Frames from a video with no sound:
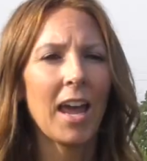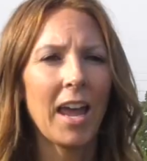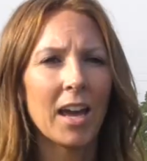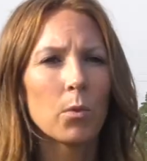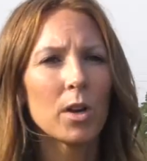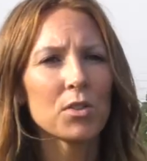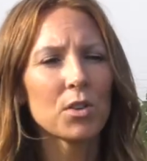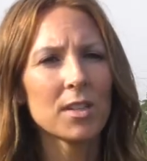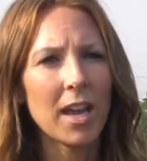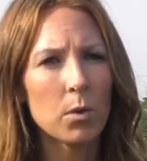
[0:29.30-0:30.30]
And what
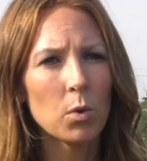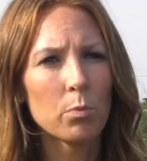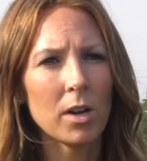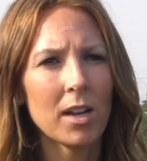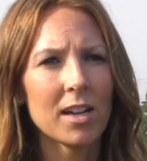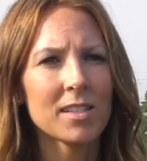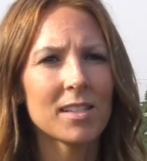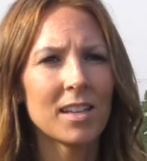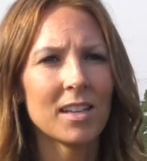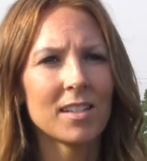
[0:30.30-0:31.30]
Surtain will bring
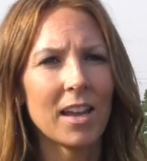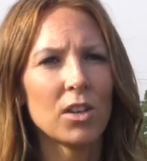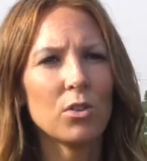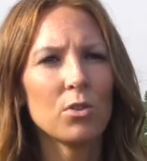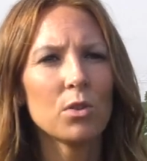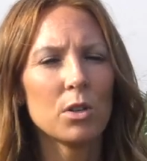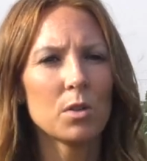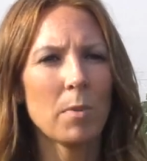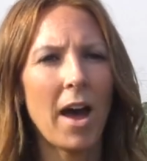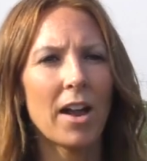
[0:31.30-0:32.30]
us is a new
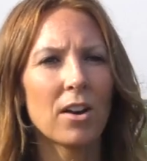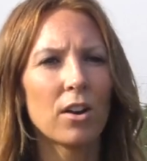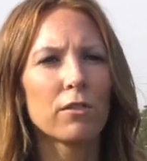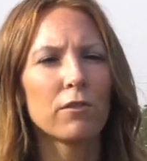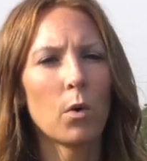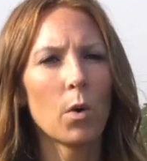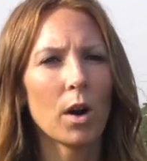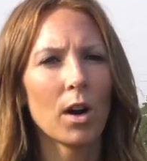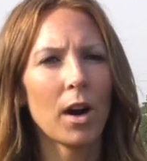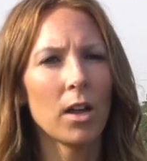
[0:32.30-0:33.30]
use pattern
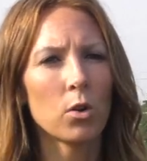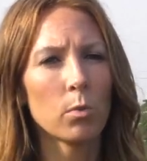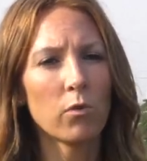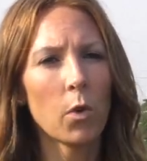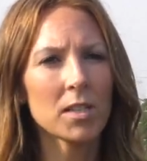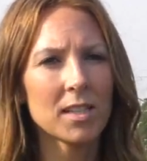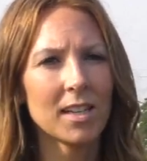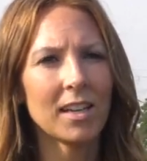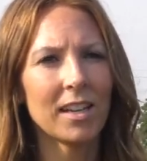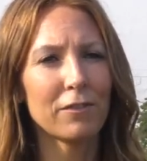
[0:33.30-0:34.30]
for a group
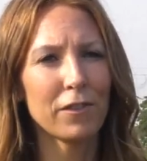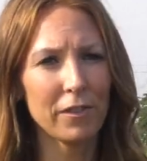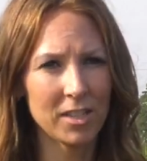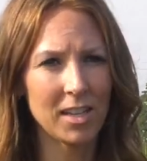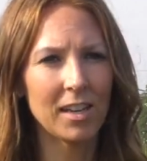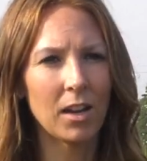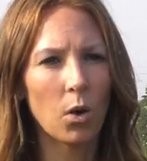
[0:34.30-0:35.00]
14 and 15 in